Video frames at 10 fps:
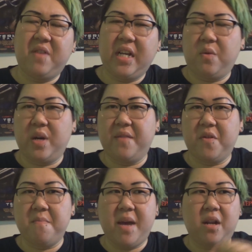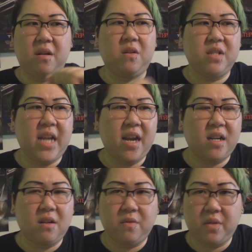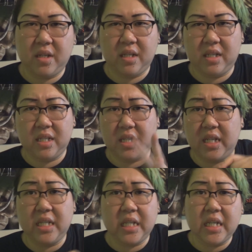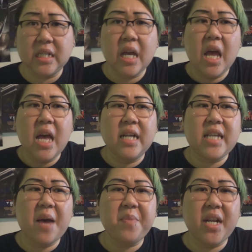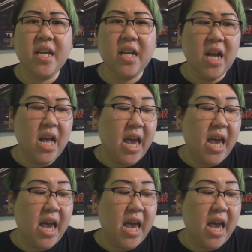like, whatever medical diagnosis is happening,